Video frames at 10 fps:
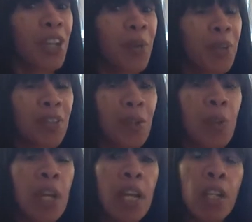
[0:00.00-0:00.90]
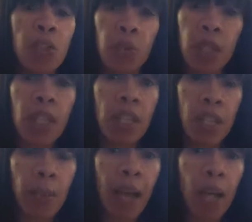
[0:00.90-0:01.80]
share with you, to really
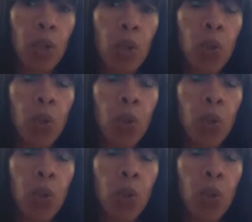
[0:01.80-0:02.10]
think about